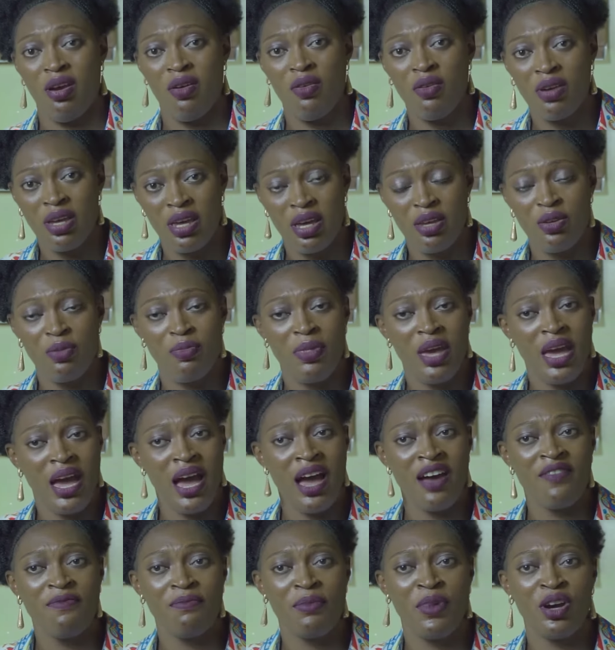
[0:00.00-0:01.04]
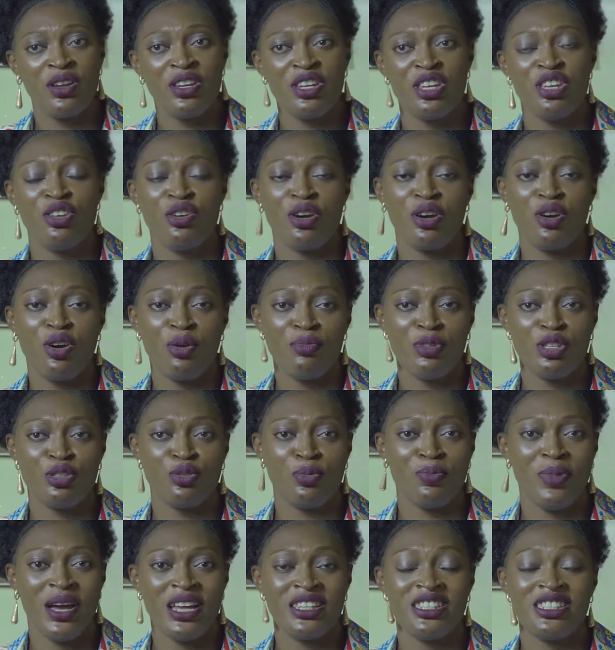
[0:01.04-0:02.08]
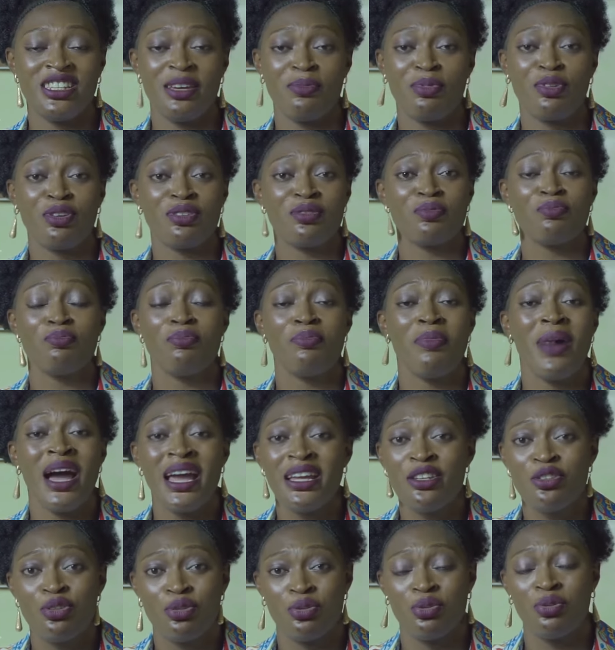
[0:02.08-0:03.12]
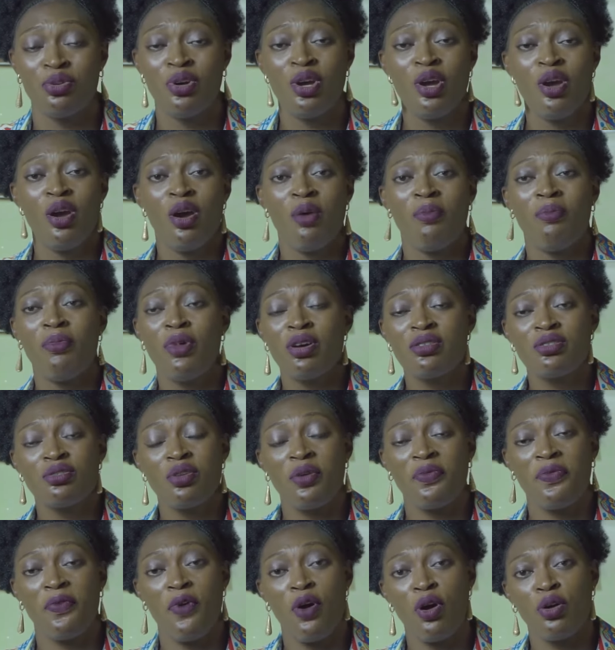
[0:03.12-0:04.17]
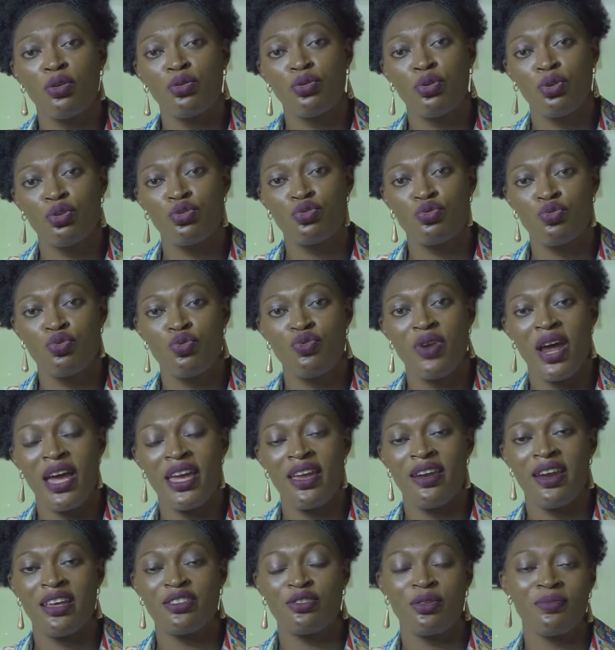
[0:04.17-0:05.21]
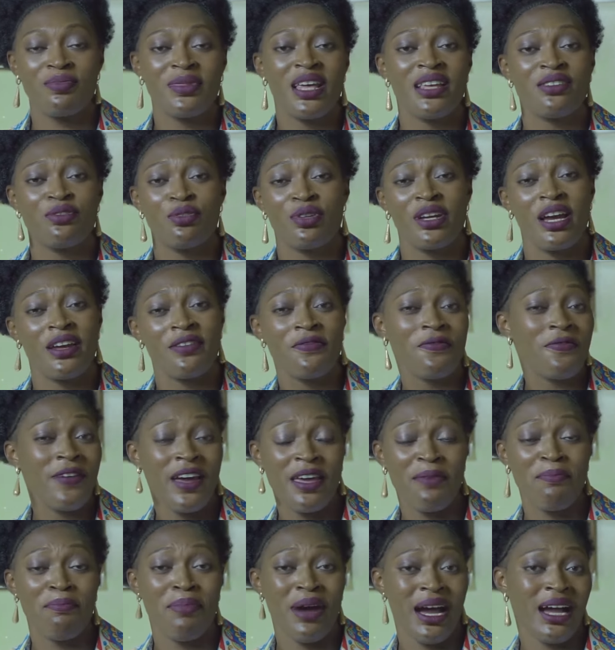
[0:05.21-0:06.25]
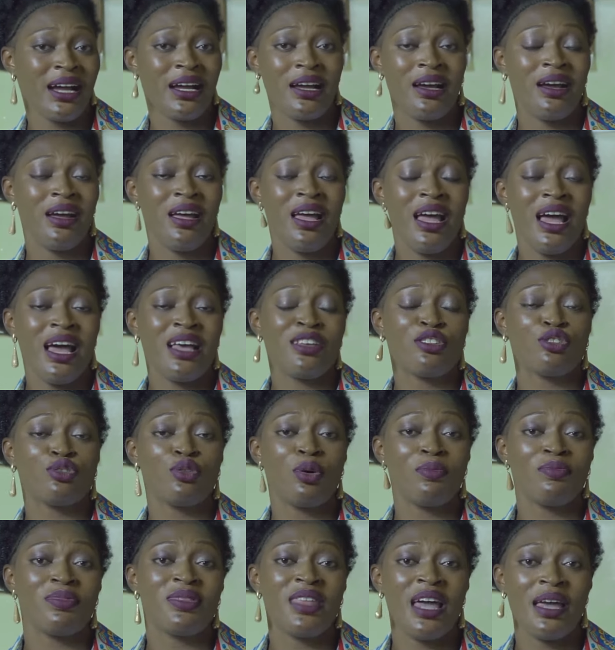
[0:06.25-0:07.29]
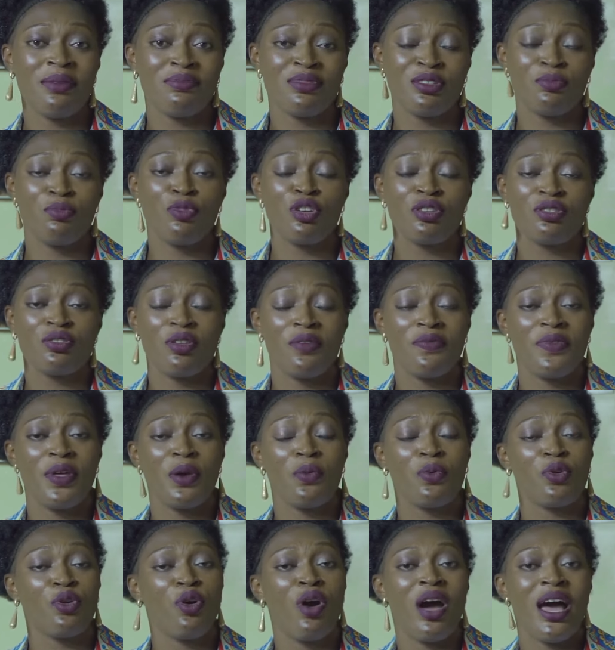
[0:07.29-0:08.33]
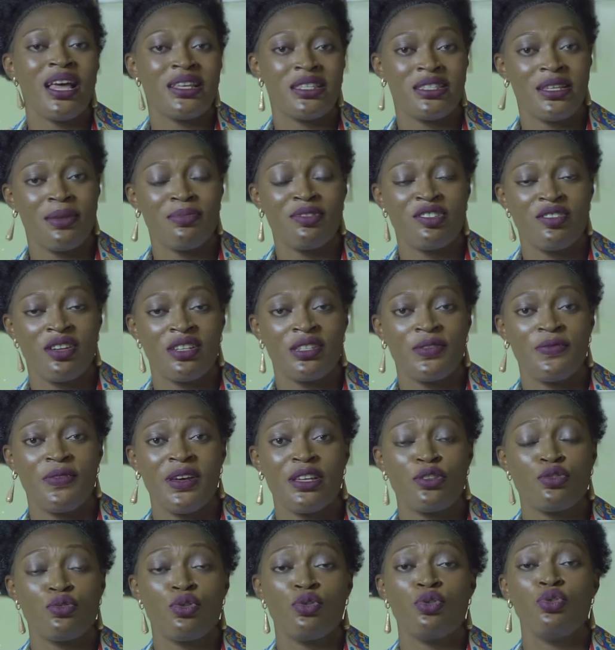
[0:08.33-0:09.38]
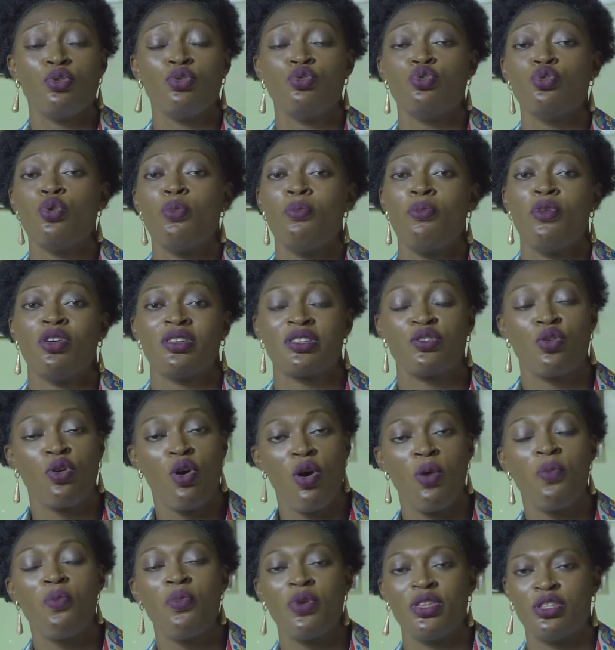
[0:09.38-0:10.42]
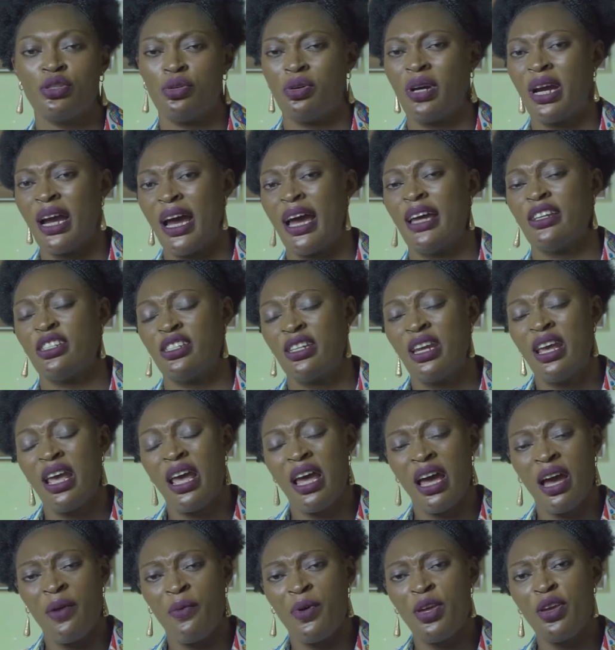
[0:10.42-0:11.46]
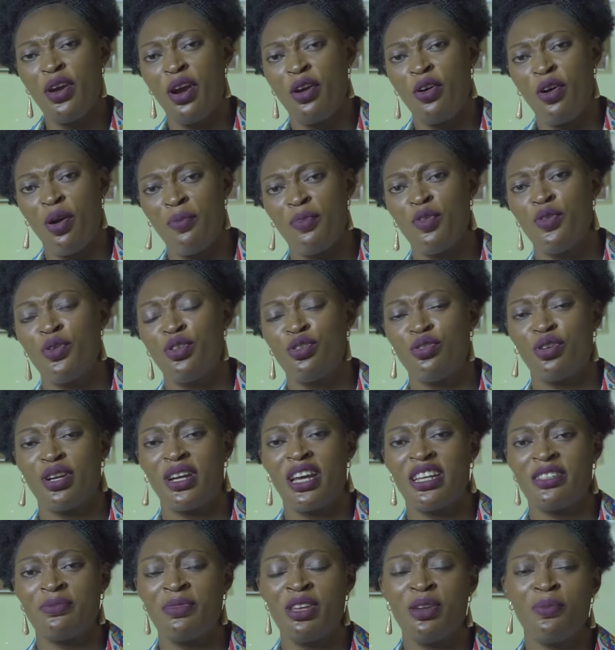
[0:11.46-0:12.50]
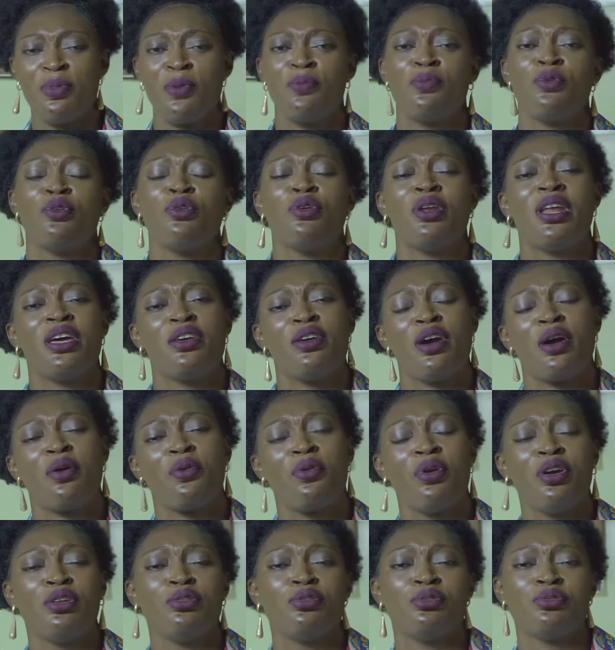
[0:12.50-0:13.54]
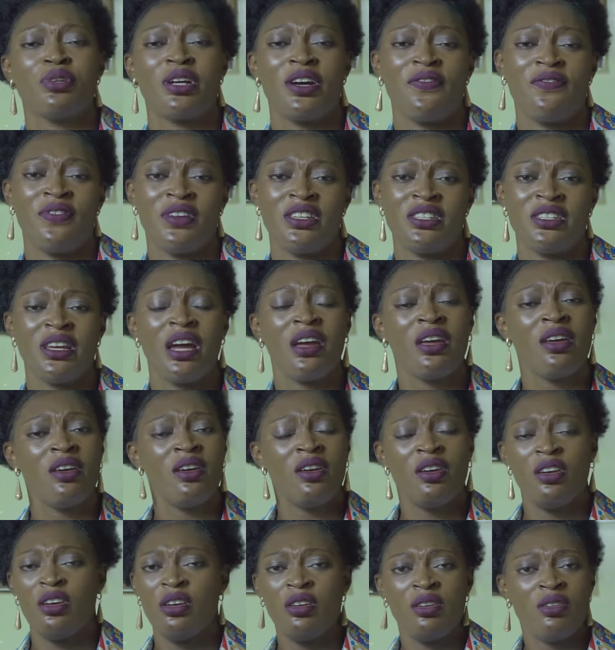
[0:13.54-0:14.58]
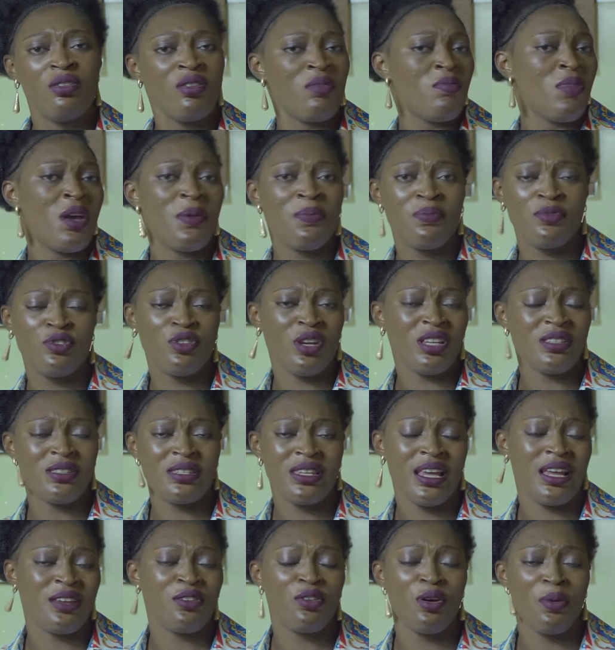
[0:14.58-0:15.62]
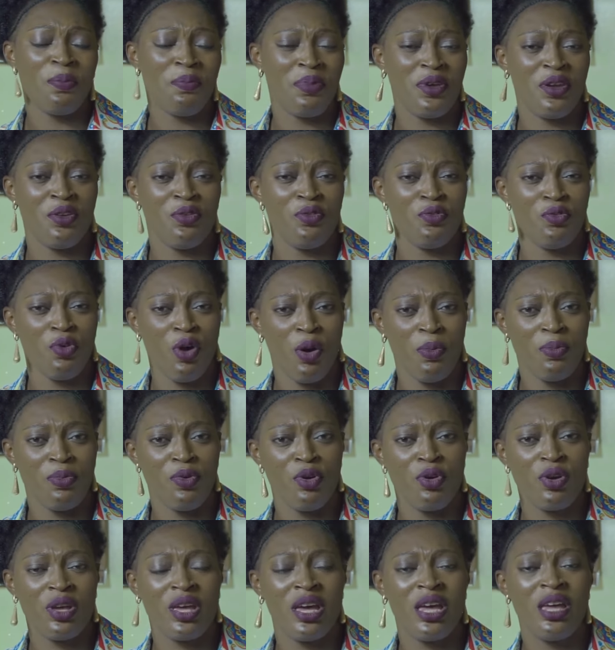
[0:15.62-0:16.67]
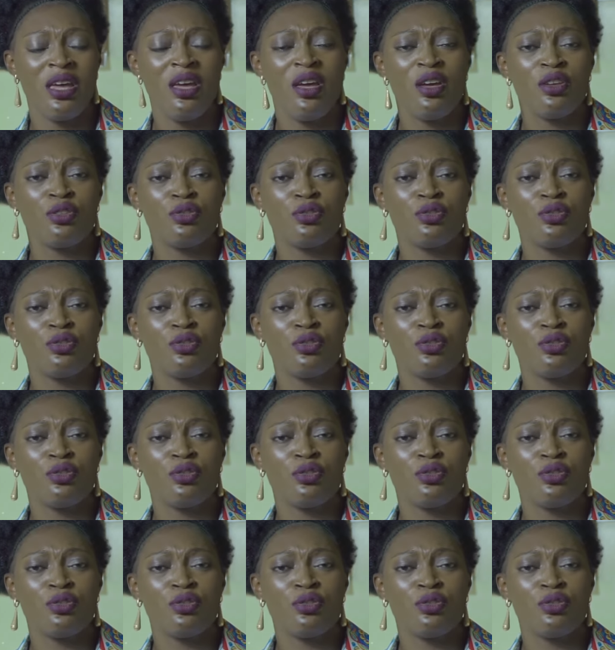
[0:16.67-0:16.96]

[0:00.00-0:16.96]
Okay, you may have money, you're coming to buy ginger, because mind you, most of all those rural areas, sometimes you can't find bank, and sometimes most of them will not accept transfer, so you must come with your cash. And when you're coming with your cash, many people know that you are going to Kafancha. You may just end up being robbed, okay?